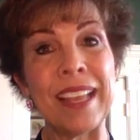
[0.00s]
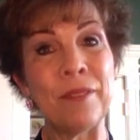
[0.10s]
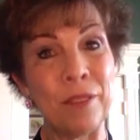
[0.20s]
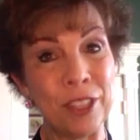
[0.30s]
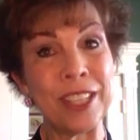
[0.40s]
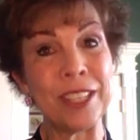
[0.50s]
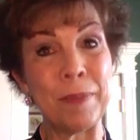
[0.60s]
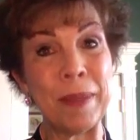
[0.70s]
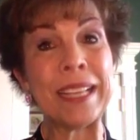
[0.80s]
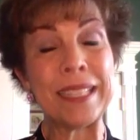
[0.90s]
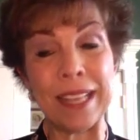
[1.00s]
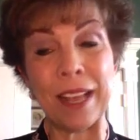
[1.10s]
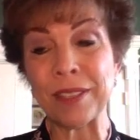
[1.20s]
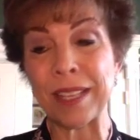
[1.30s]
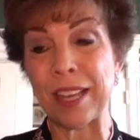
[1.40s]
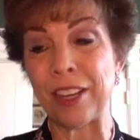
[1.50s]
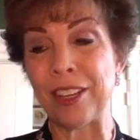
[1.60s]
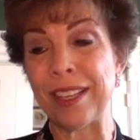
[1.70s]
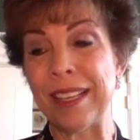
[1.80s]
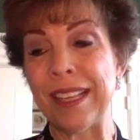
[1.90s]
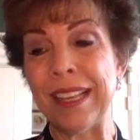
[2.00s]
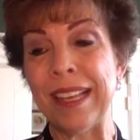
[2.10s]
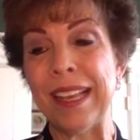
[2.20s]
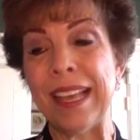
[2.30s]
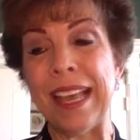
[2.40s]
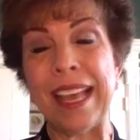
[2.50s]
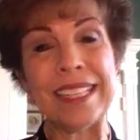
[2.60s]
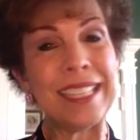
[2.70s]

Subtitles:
versus being self-centered, and